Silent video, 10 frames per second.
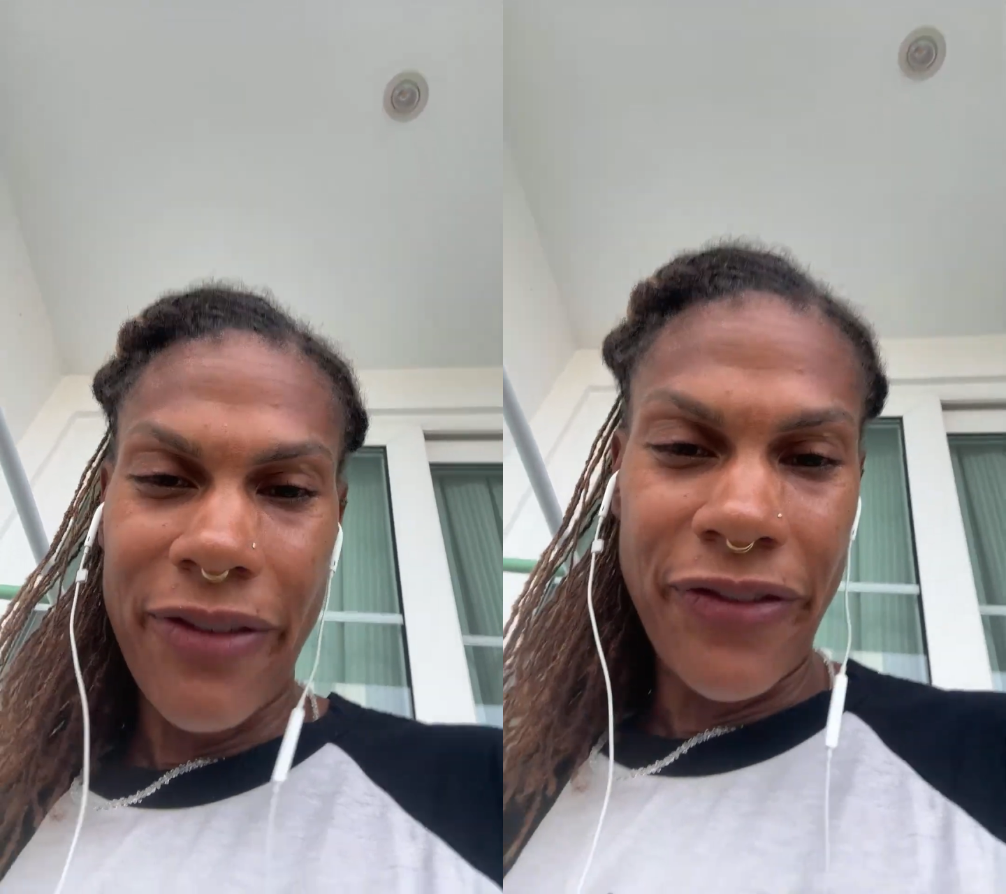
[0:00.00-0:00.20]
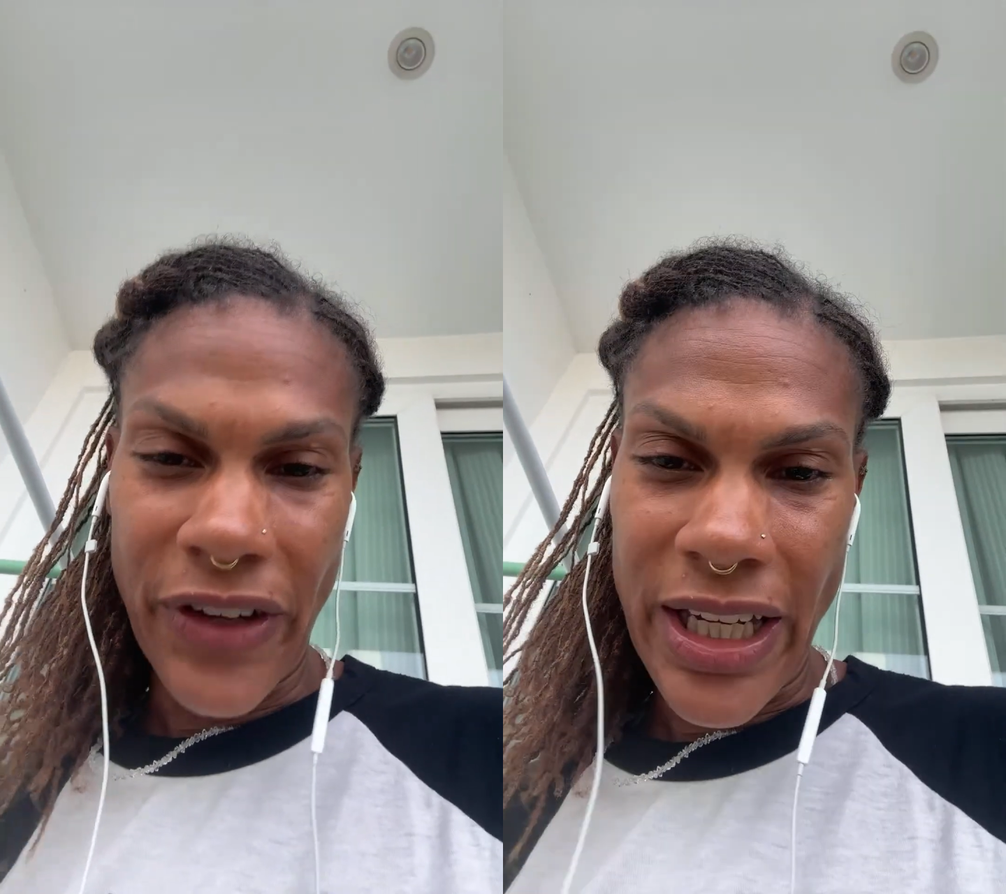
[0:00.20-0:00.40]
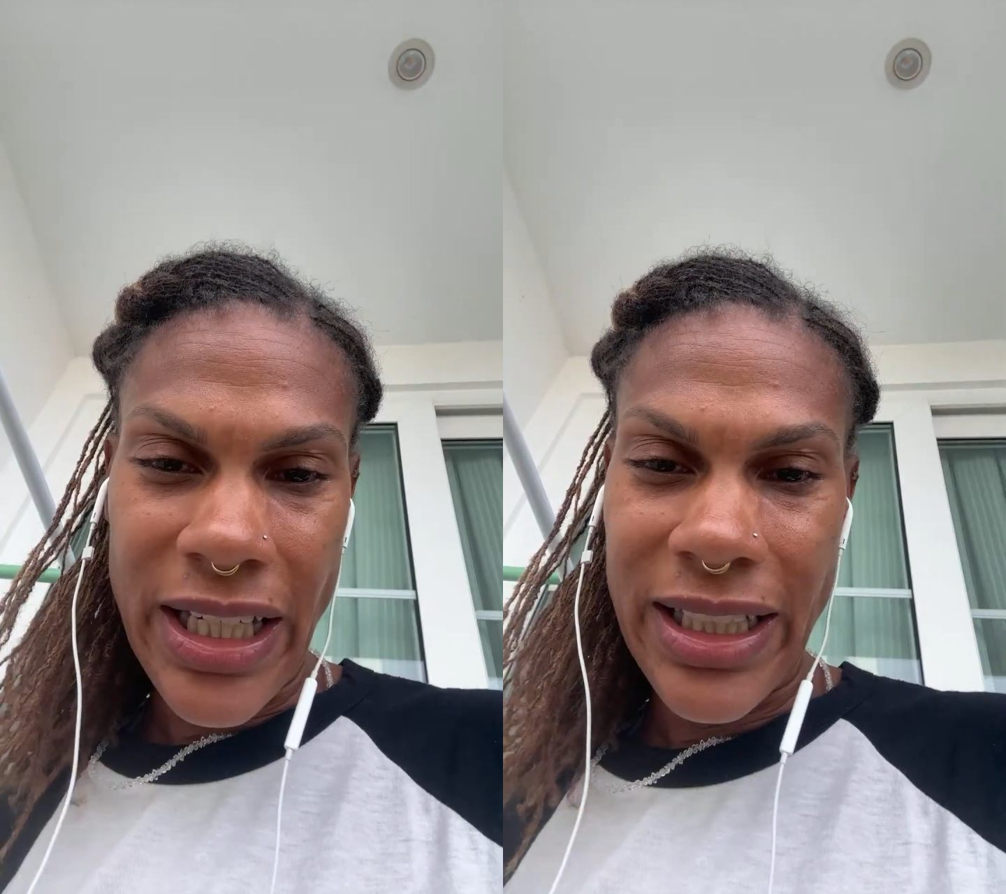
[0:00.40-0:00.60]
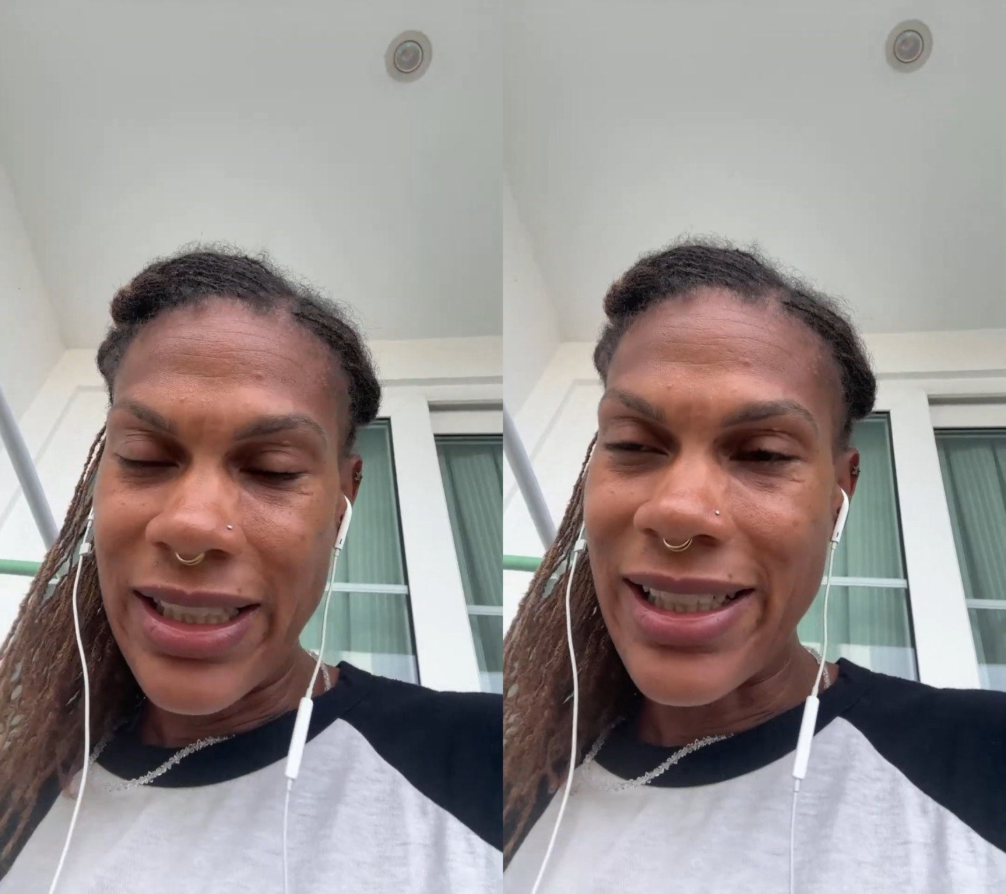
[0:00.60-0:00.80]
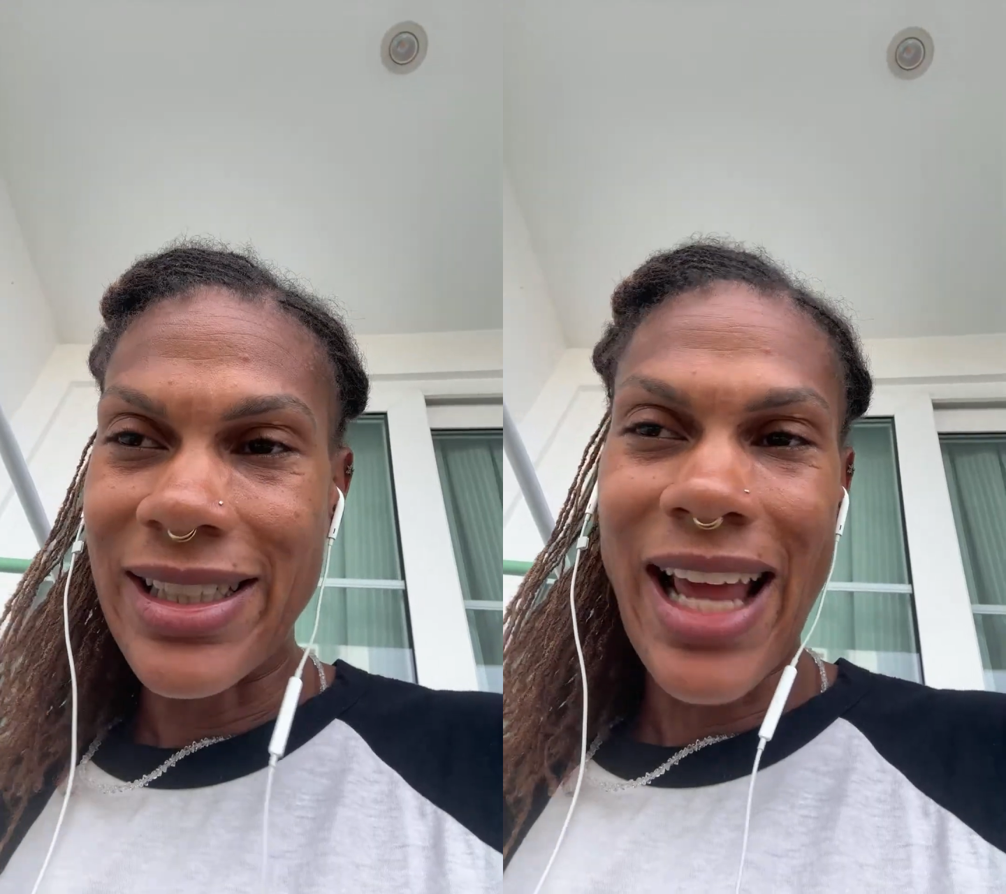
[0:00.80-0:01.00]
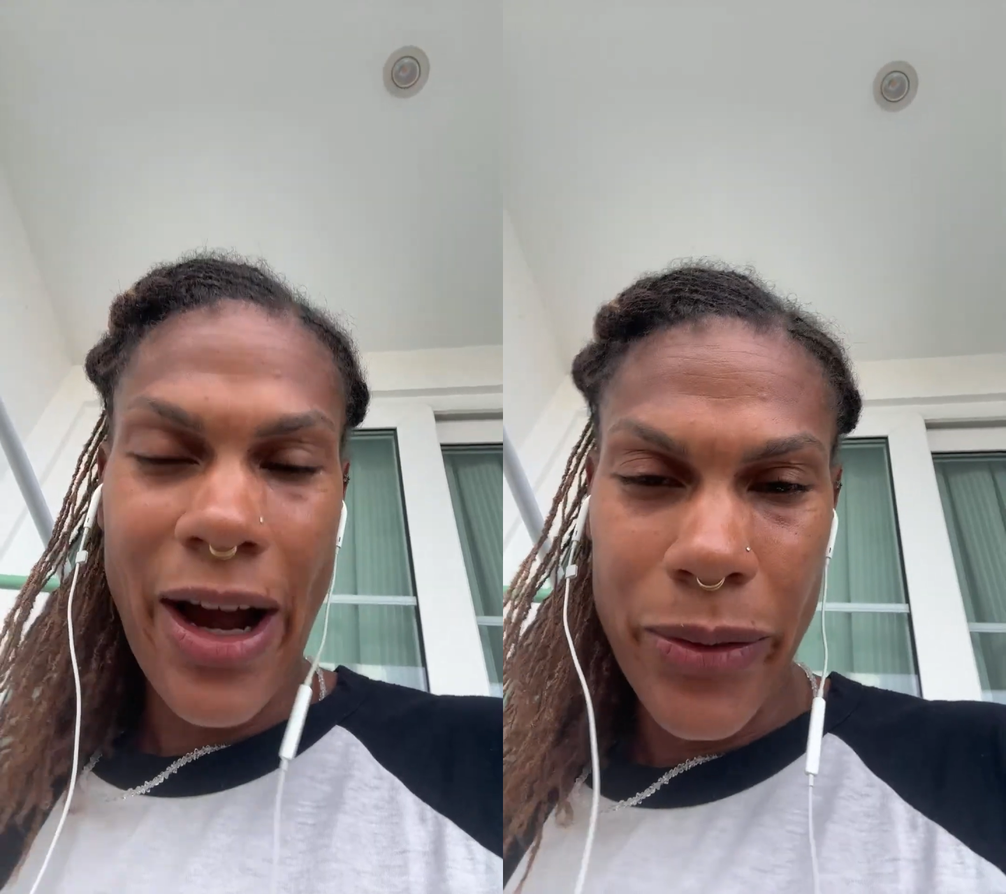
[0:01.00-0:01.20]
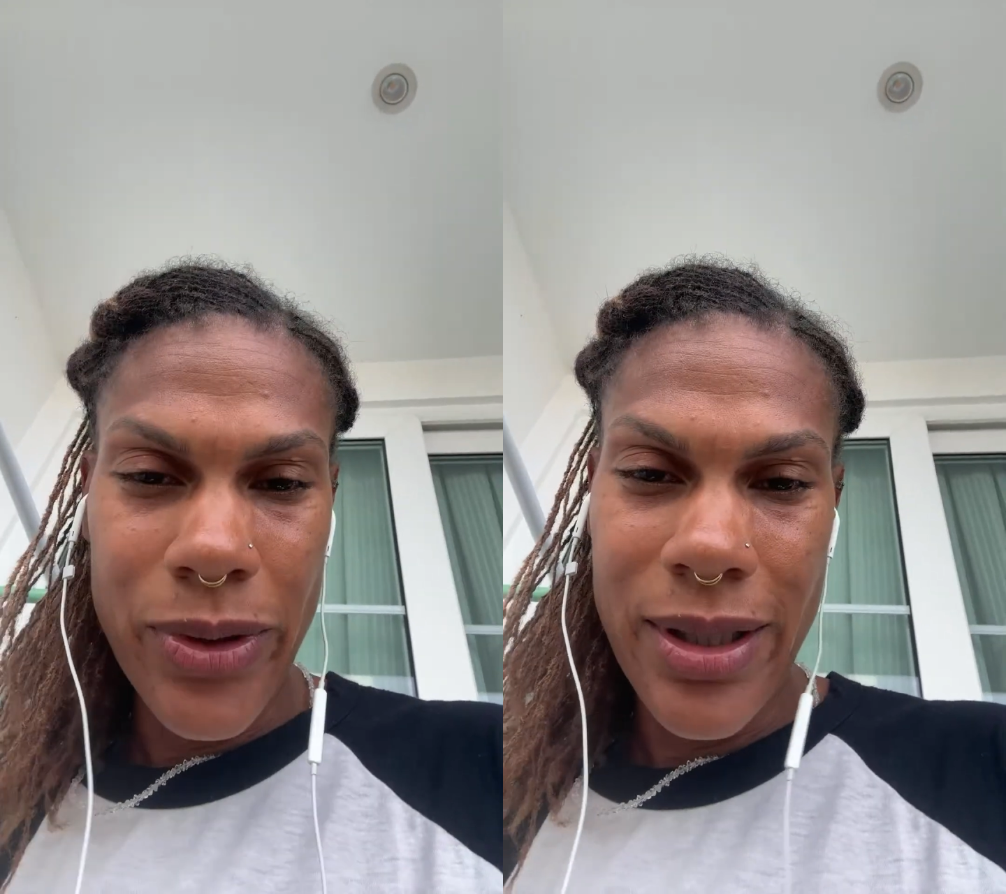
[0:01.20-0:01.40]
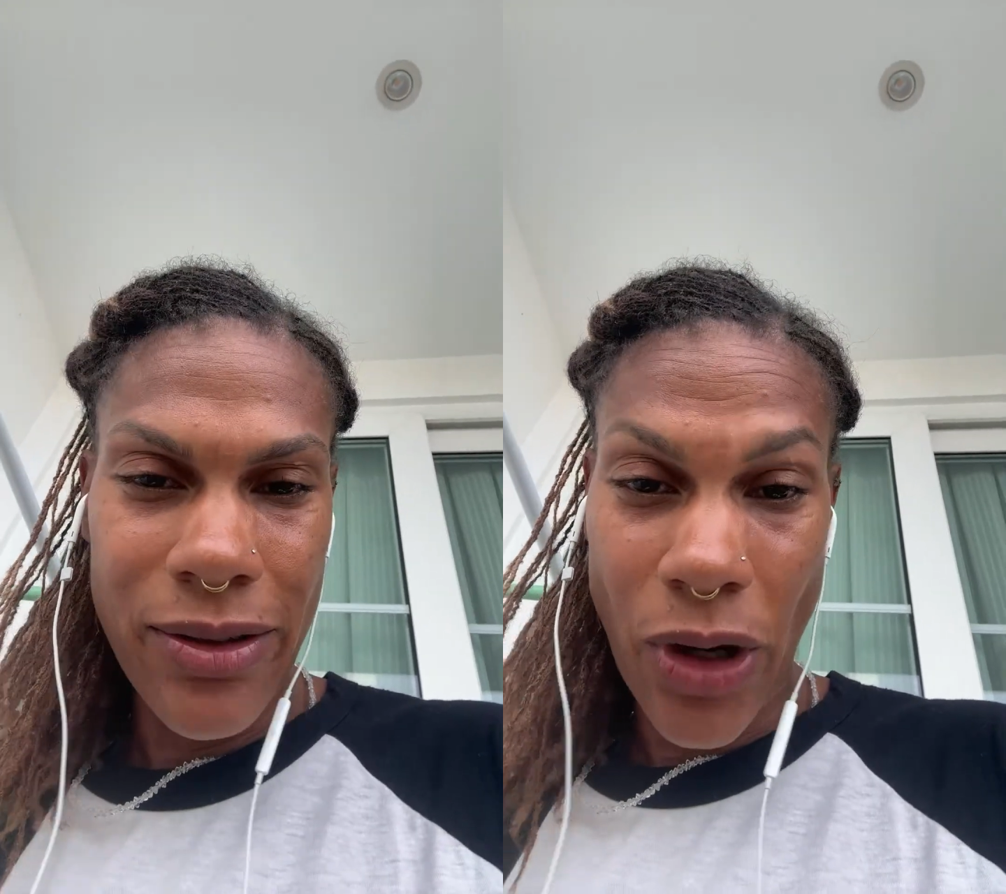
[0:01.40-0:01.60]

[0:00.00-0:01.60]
feet and snouts.